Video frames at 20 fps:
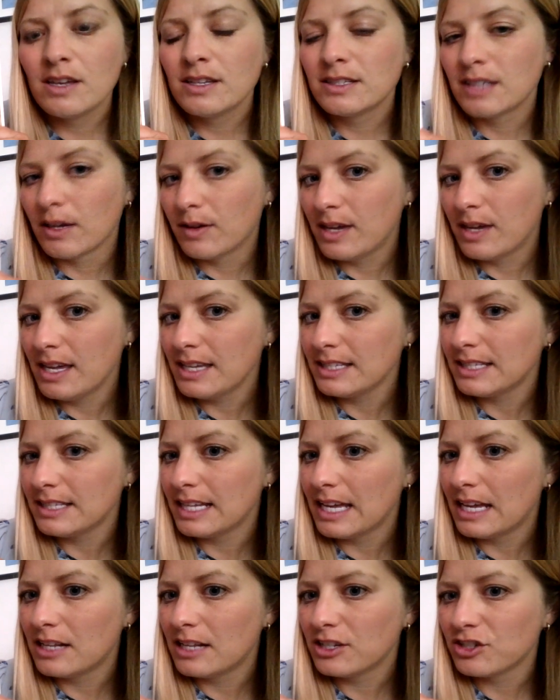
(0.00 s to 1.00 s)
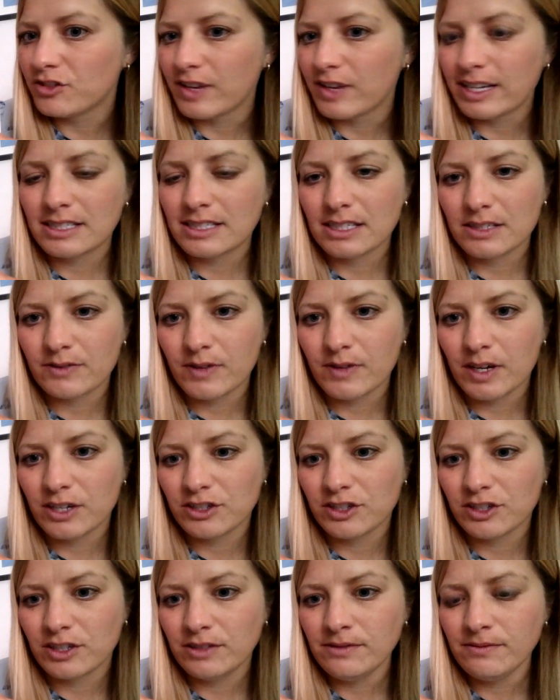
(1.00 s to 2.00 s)
So here's the illustrator's
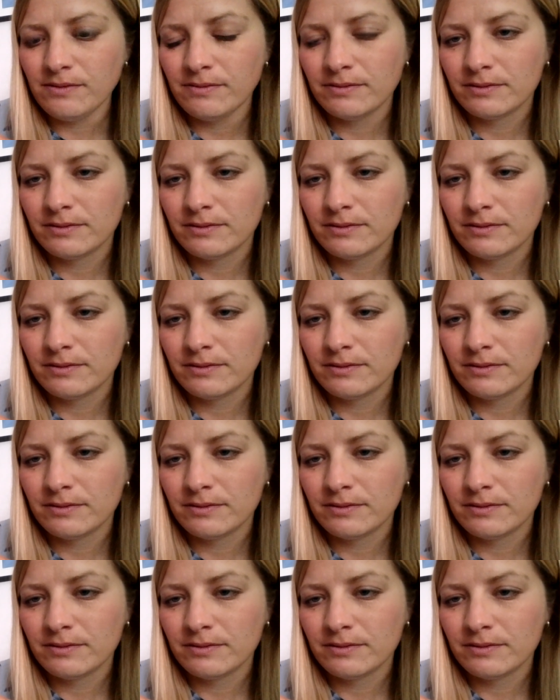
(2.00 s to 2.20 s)
version.